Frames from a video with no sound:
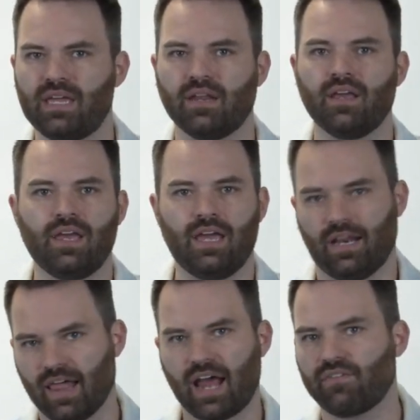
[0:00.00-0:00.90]
And
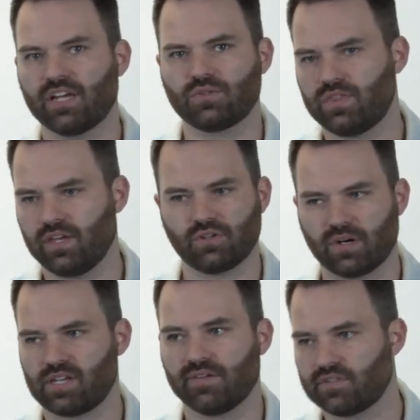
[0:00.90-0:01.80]
a lot of us, we think to
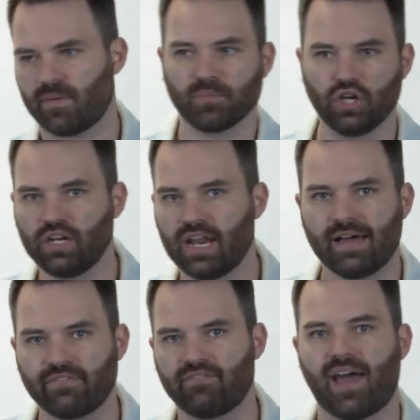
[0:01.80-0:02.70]
ourselves, if I'm good
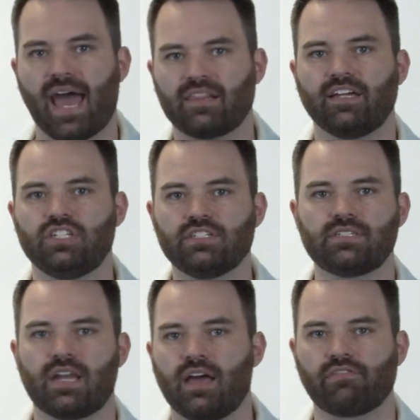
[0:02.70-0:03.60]
enough and if I act like
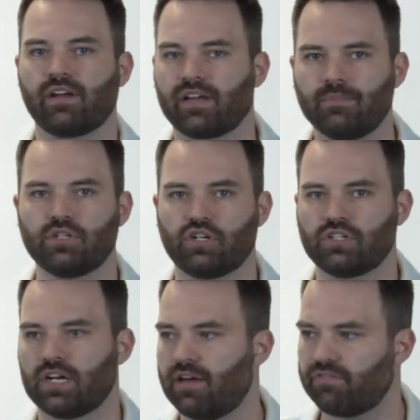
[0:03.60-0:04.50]
Jesus enough and I come to
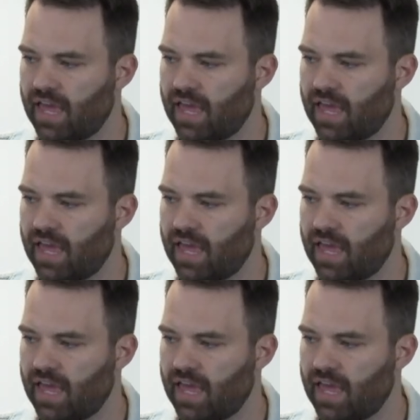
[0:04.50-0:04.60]
church enough,